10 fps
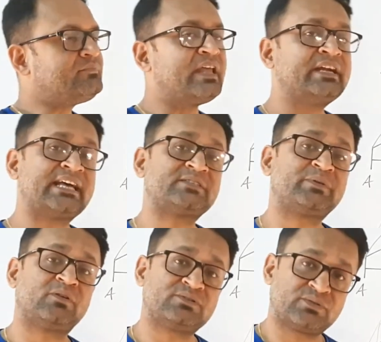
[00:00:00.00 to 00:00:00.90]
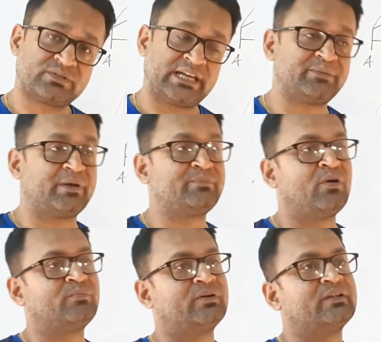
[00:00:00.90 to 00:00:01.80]
it has been also said by
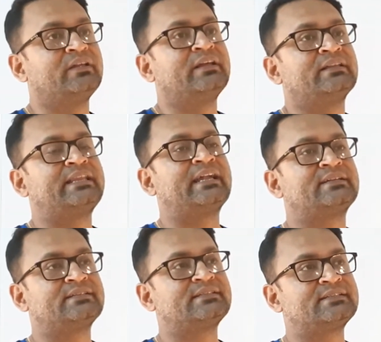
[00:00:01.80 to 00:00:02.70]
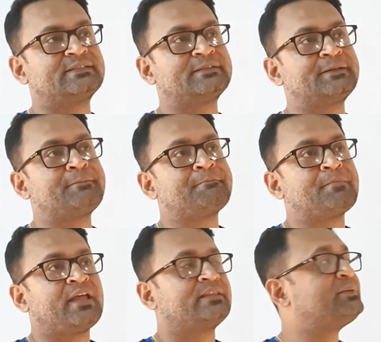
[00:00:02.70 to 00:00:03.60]
Popper that
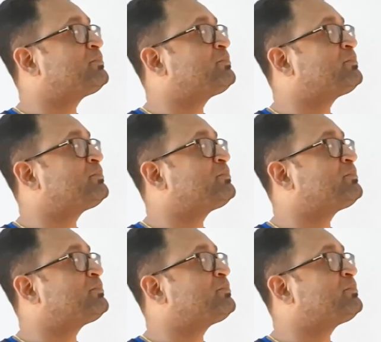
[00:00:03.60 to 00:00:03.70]
the